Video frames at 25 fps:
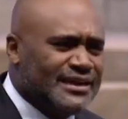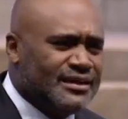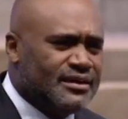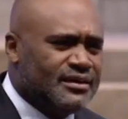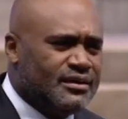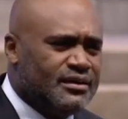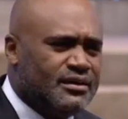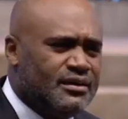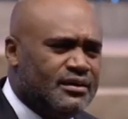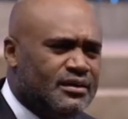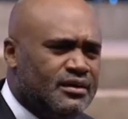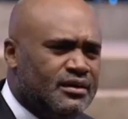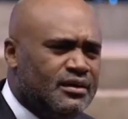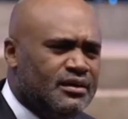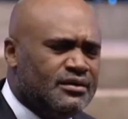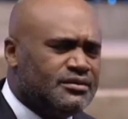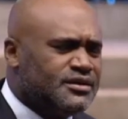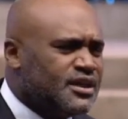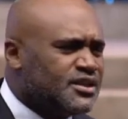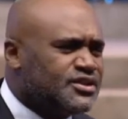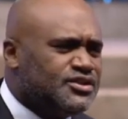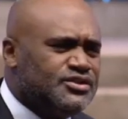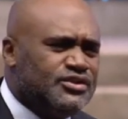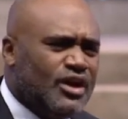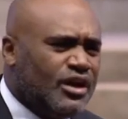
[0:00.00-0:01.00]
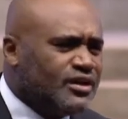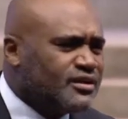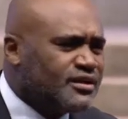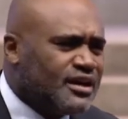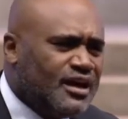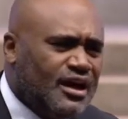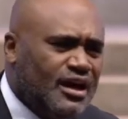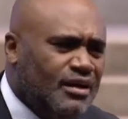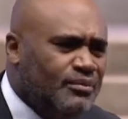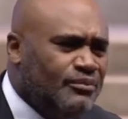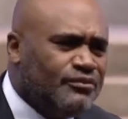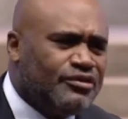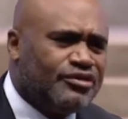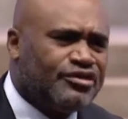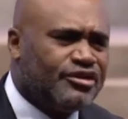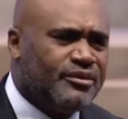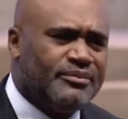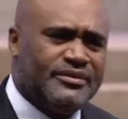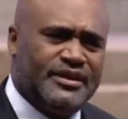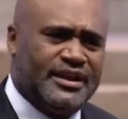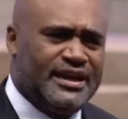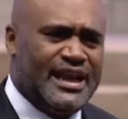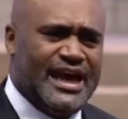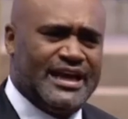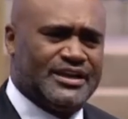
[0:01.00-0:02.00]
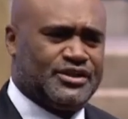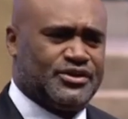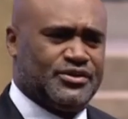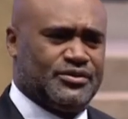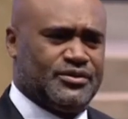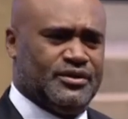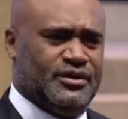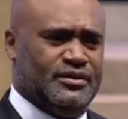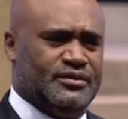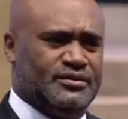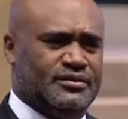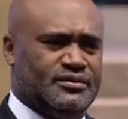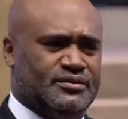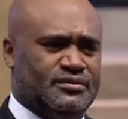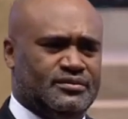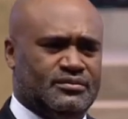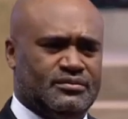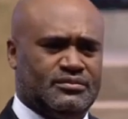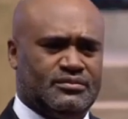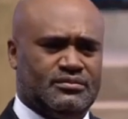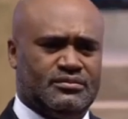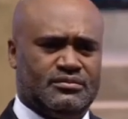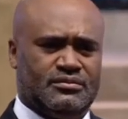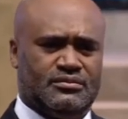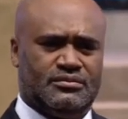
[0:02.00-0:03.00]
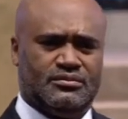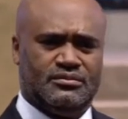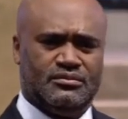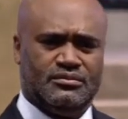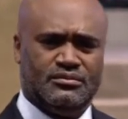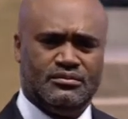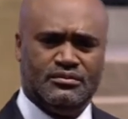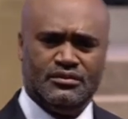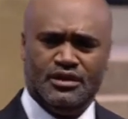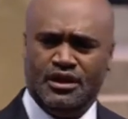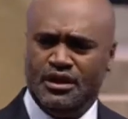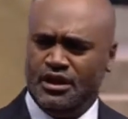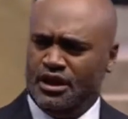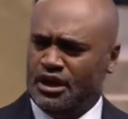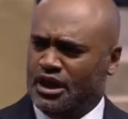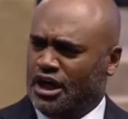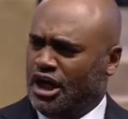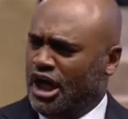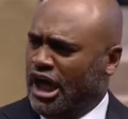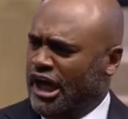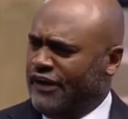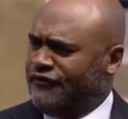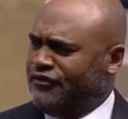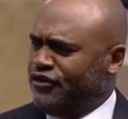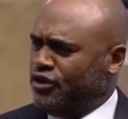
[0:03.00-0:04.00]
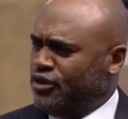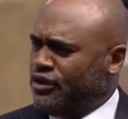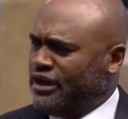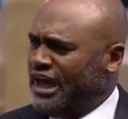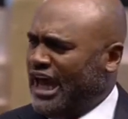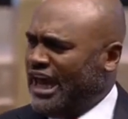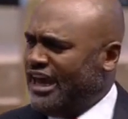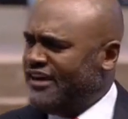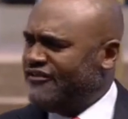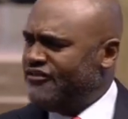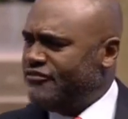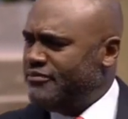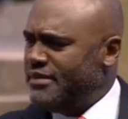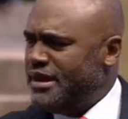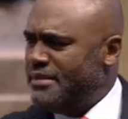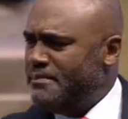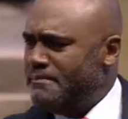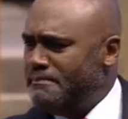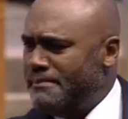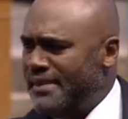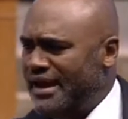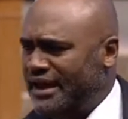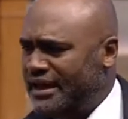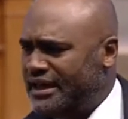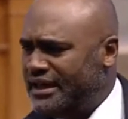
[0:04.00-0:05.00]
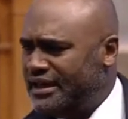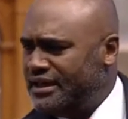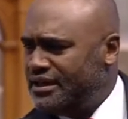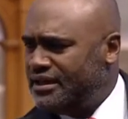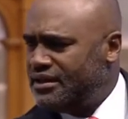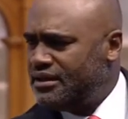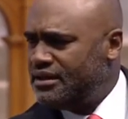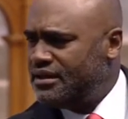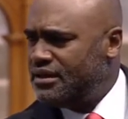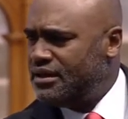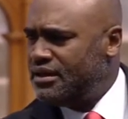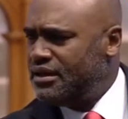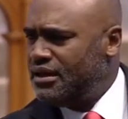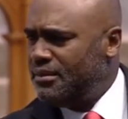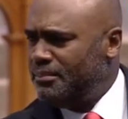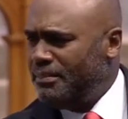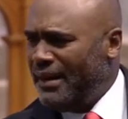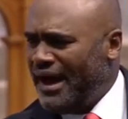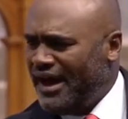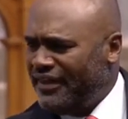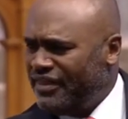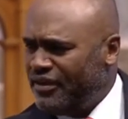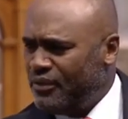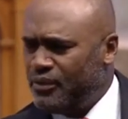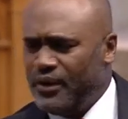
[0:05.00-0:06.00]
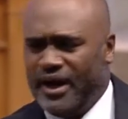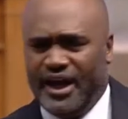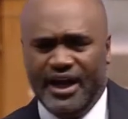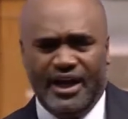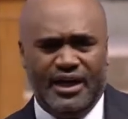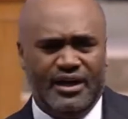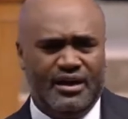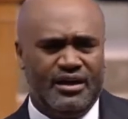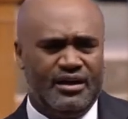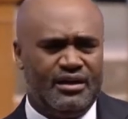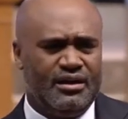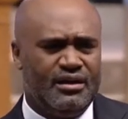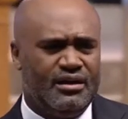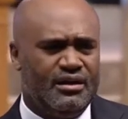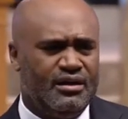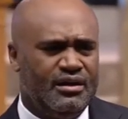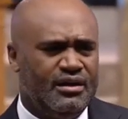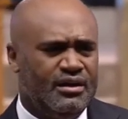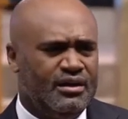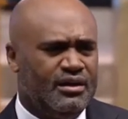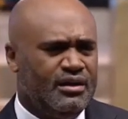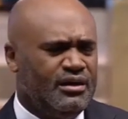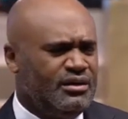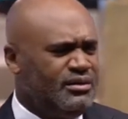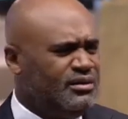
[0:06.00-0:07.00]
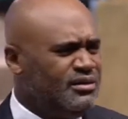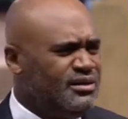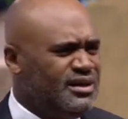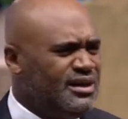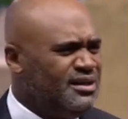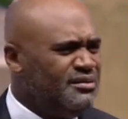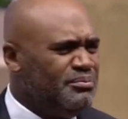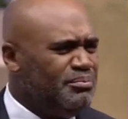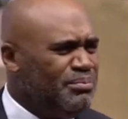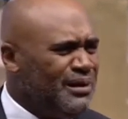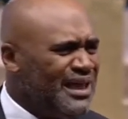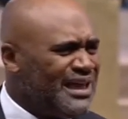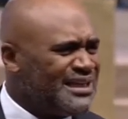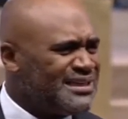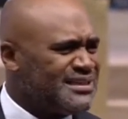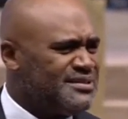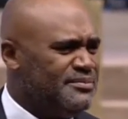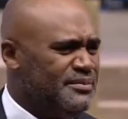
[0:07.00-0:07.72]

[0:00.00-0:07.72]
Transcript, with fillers: does not come from the natural. If you gave me money, by the way, you didn't bless me.